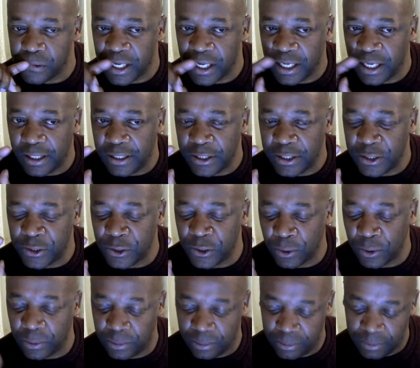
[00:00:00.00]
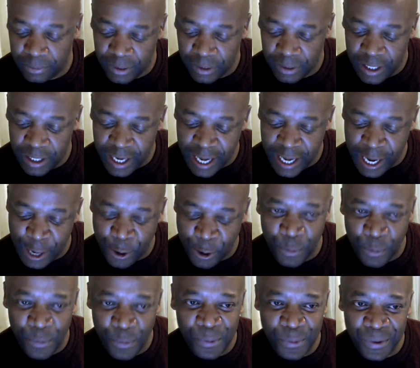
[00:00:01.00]
So I hope
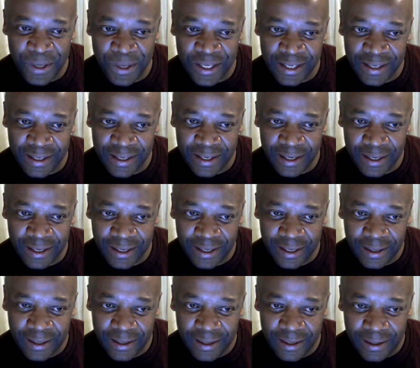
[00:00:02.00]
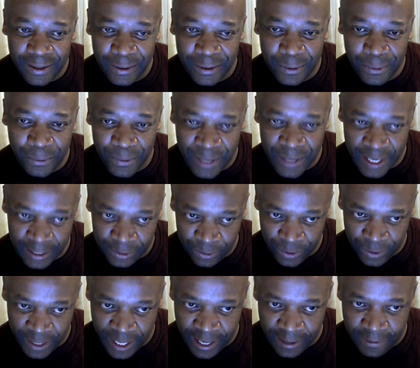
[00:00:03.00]
we are
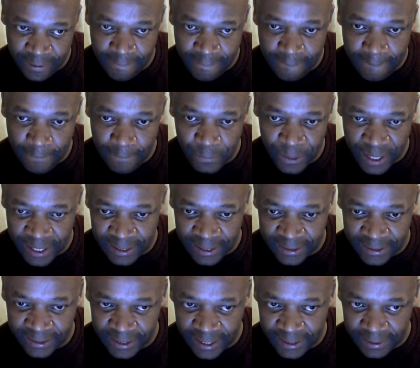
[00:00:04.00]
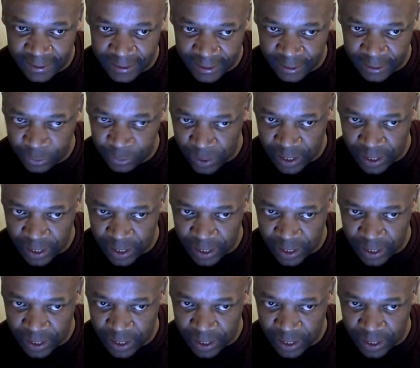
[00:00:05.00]
together, we understand that one.